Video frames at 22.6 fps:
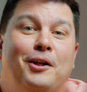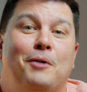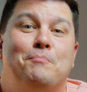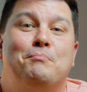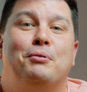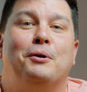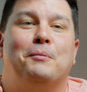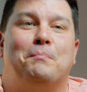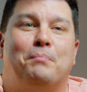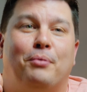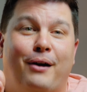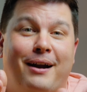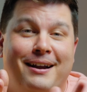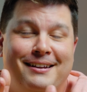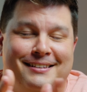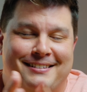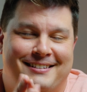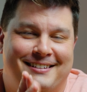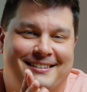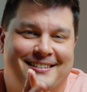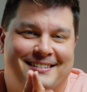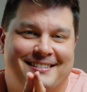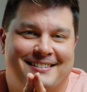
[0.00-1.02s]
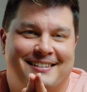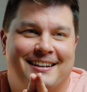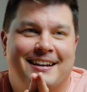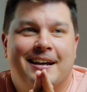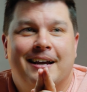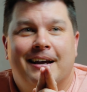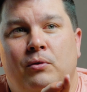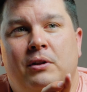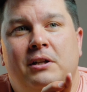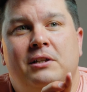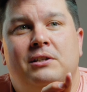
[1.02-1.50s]
lumber prices,
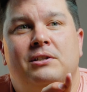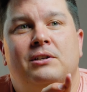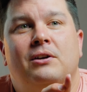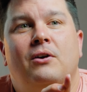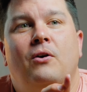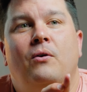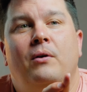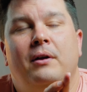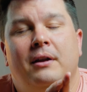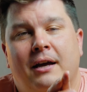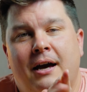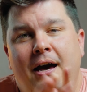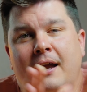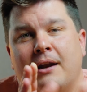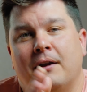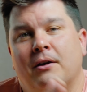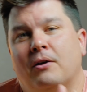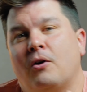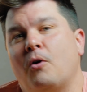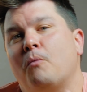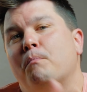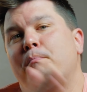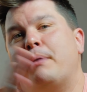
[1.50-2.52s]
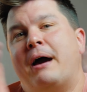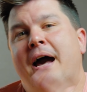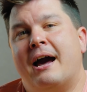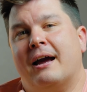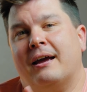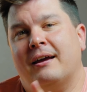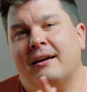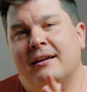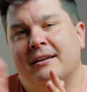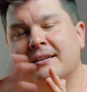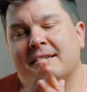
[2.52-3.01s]
let's go and kind of go
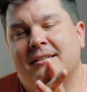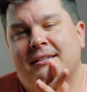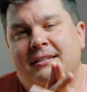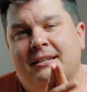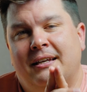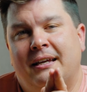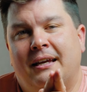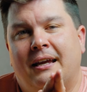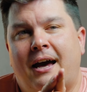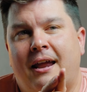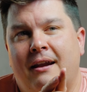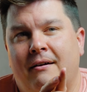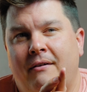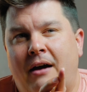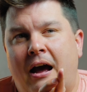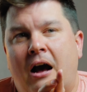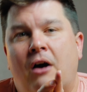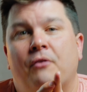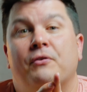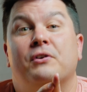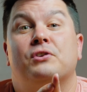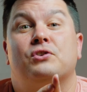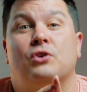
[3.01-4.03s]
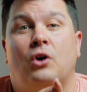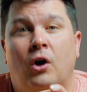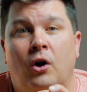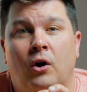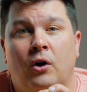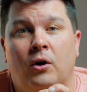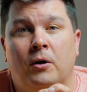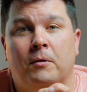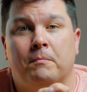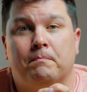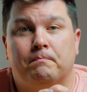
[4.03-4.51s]
back and see kind of how this
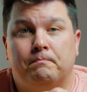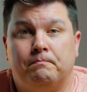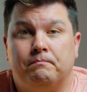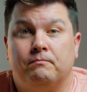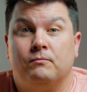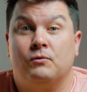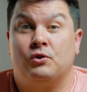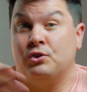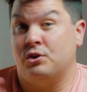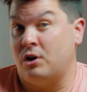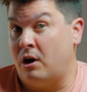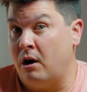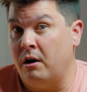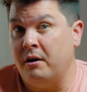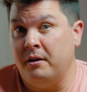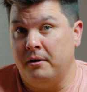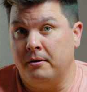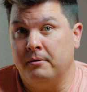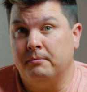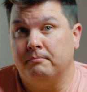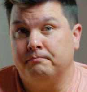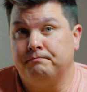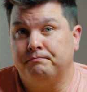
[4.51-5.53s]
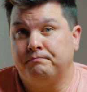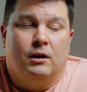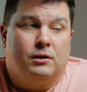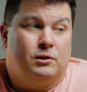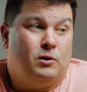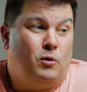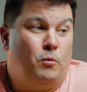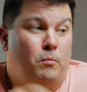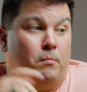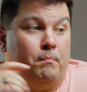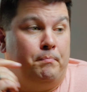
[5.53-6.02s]
all started.
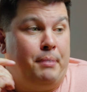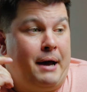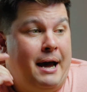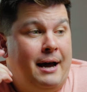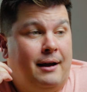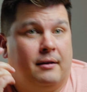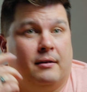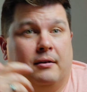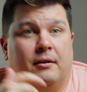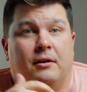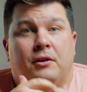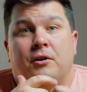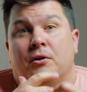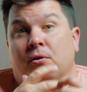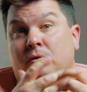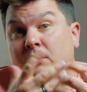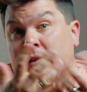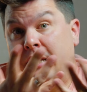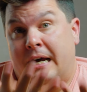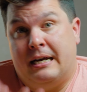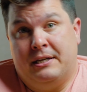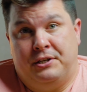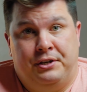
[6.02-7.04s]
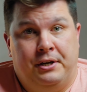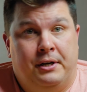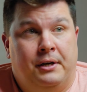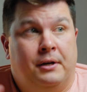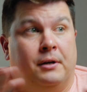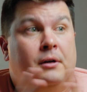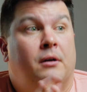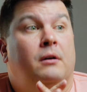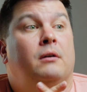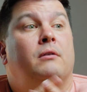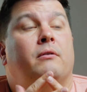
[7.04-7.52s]
So back, you know, last
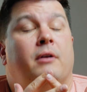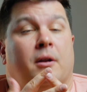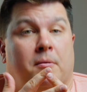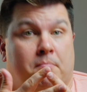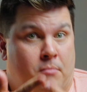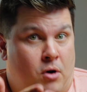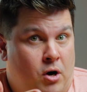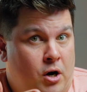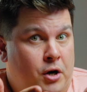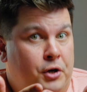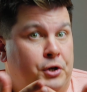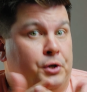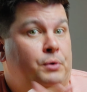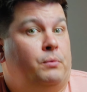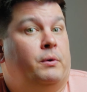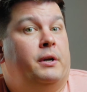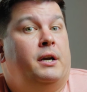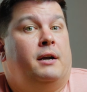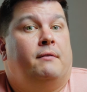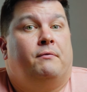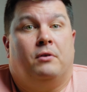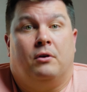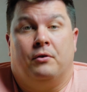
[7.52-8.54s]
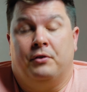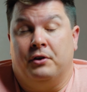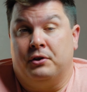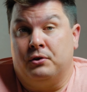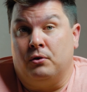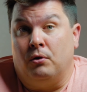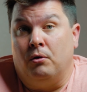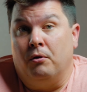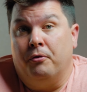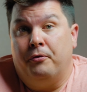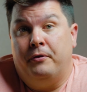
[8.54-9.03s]
year around March, whenever
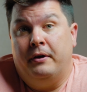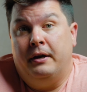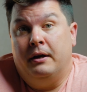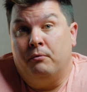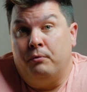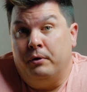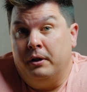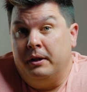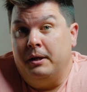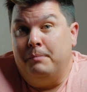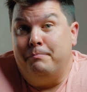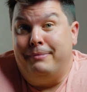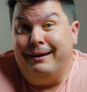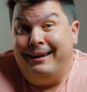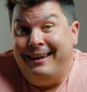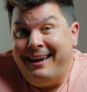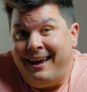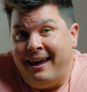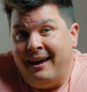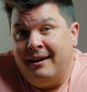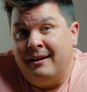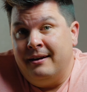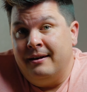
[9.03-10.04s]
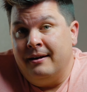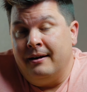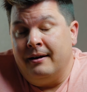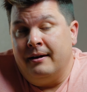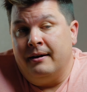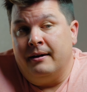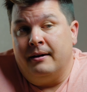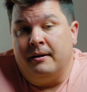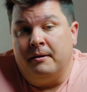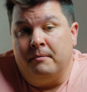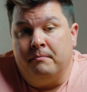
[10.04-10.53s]
this whole thing really began,
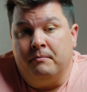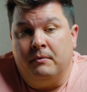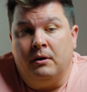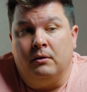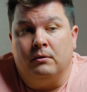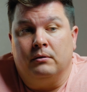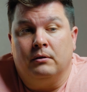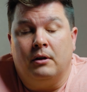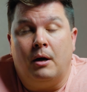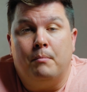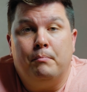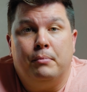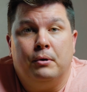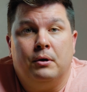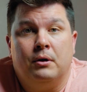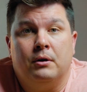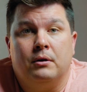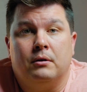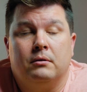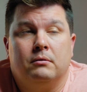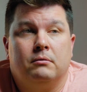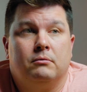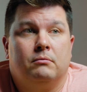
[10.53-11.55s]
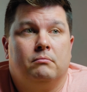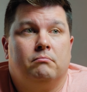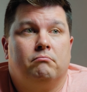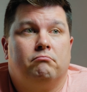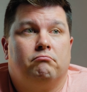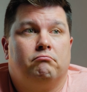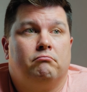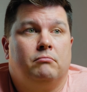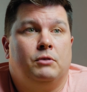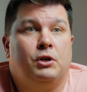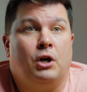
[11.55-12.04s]
um, it, lumber
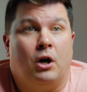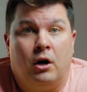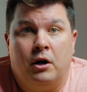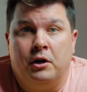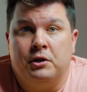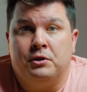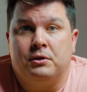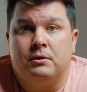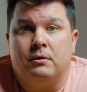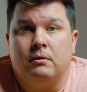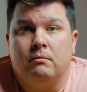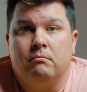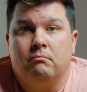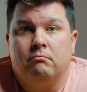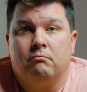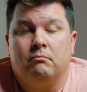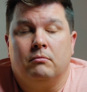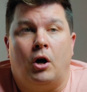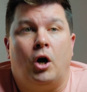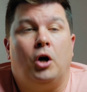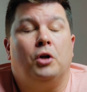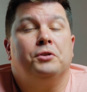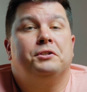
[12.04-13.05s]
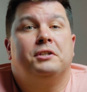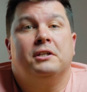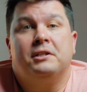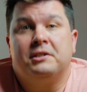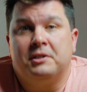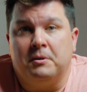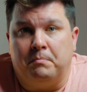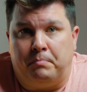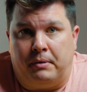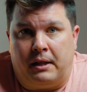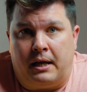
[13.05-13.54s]
yards halted
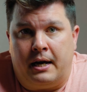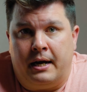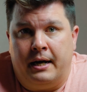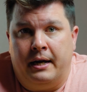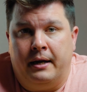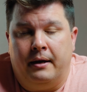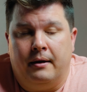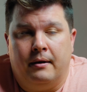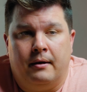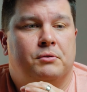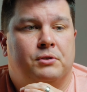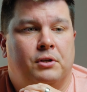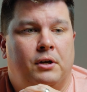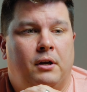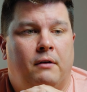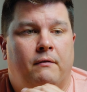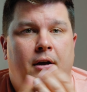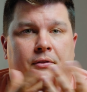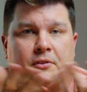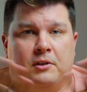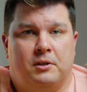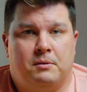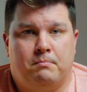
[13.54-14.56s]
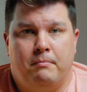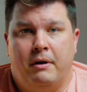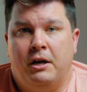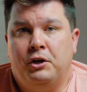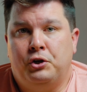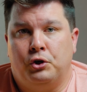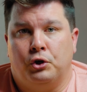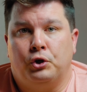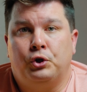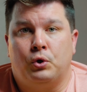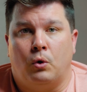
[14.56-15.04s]
supply. So you've got this
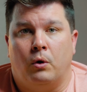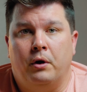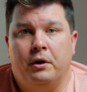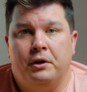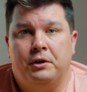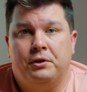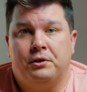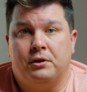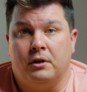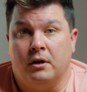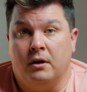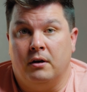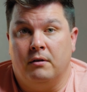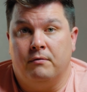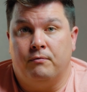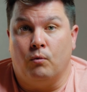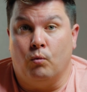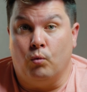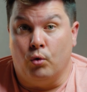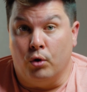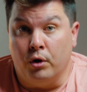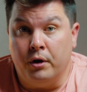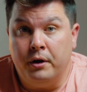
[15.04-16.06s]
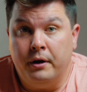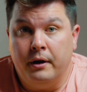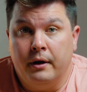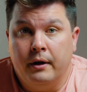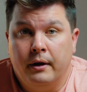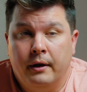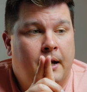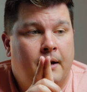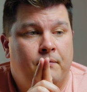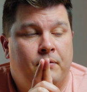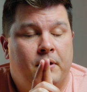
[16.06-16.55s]
major shortage of wood,
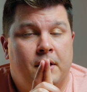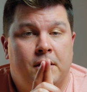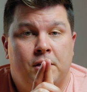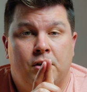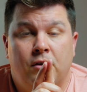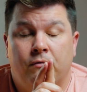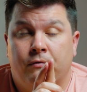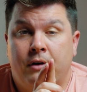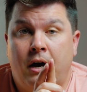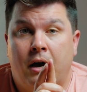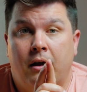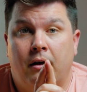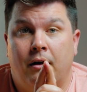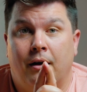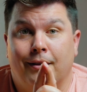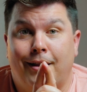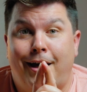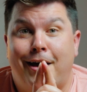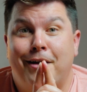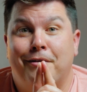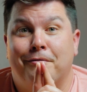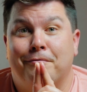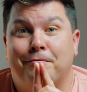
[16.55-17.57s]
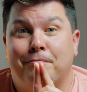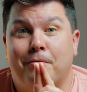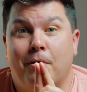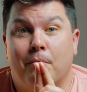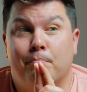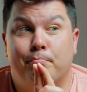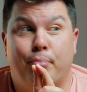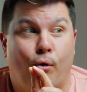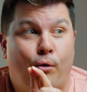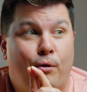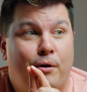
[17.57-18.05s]
and then you've got a lot of
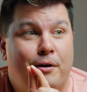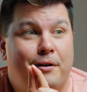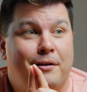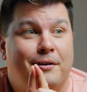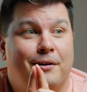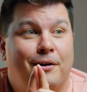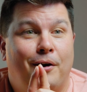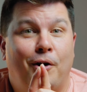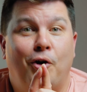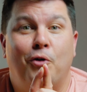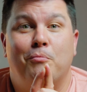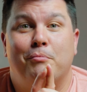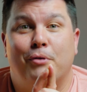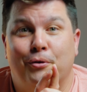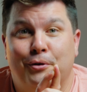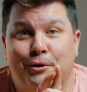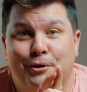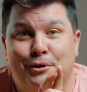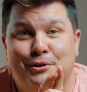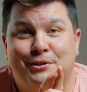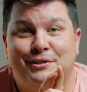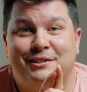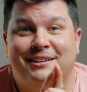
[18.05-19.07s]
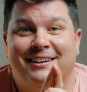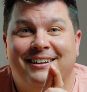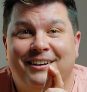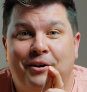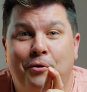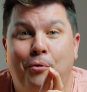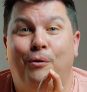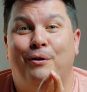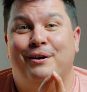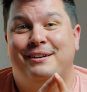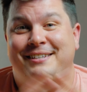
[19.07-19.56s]
bored homeowners
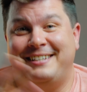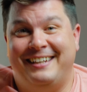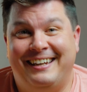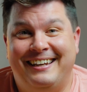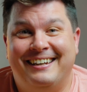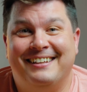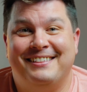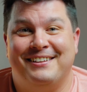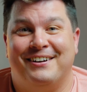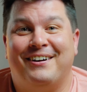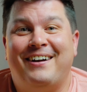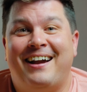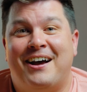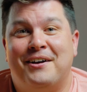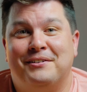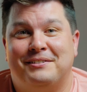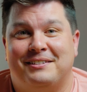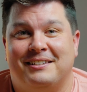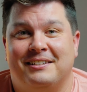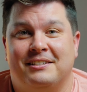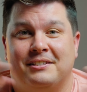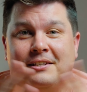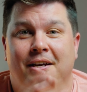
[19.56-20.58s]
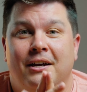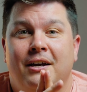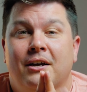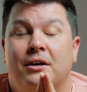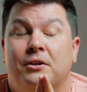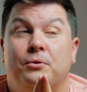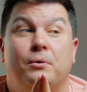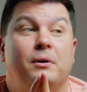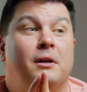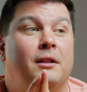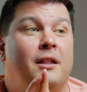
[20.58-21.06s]
quarantined in their houses
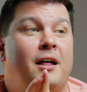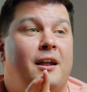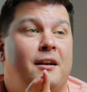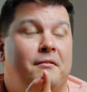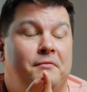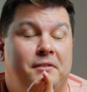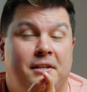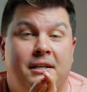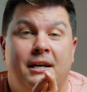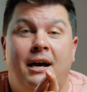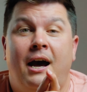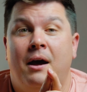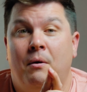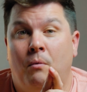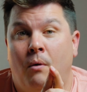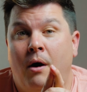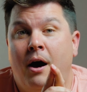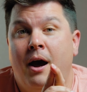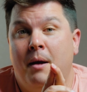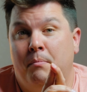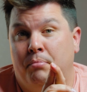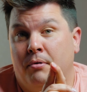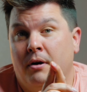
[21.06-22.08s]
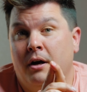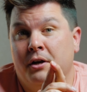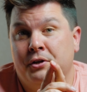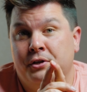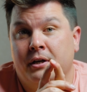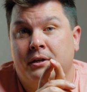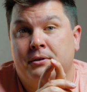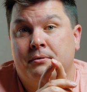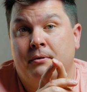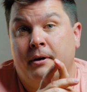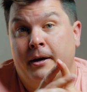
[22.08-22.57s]
doing a lot of DIY
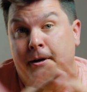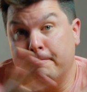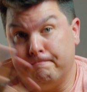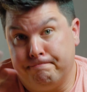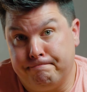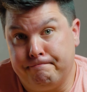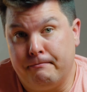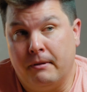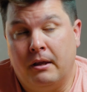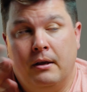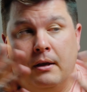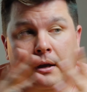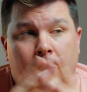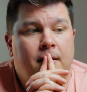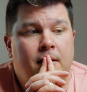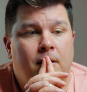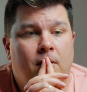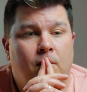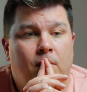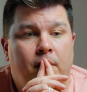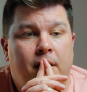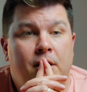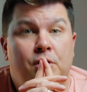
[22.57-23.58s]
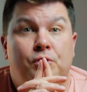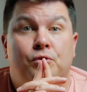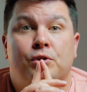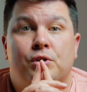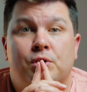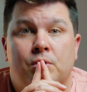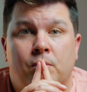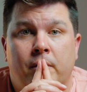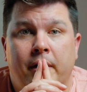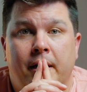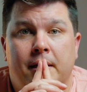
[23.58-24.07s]
projects, right? You know,
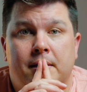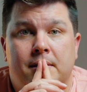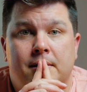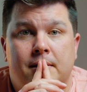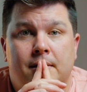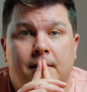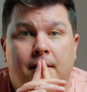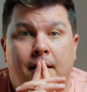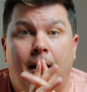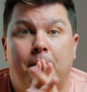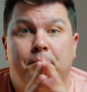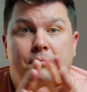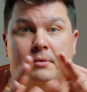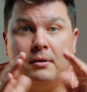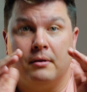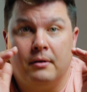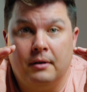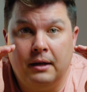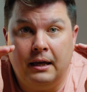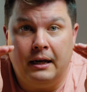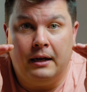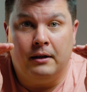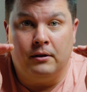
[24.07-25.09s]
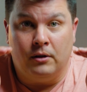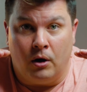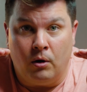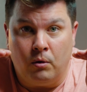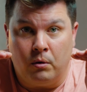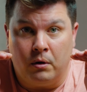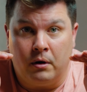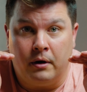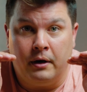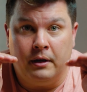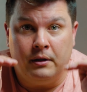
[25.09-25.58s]
interest rates kept getting
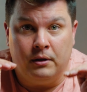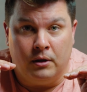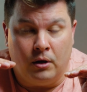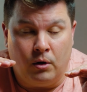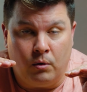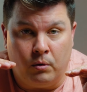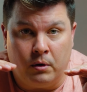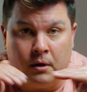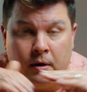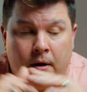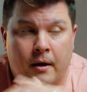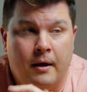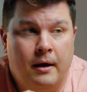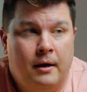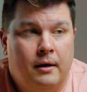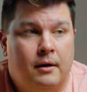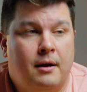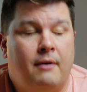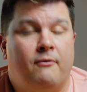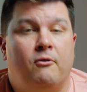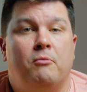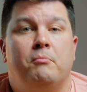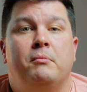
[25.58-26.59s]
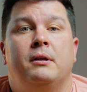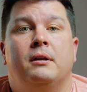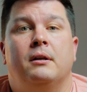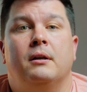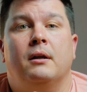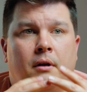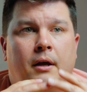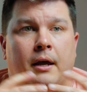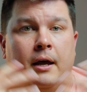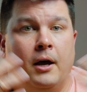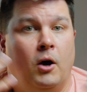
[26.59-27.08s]
lower and lower. Government
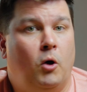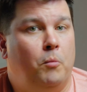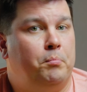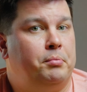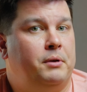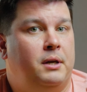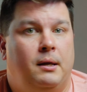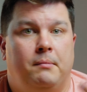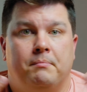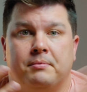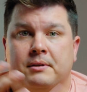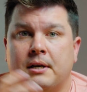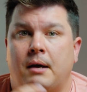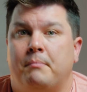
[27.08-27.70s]
help keeps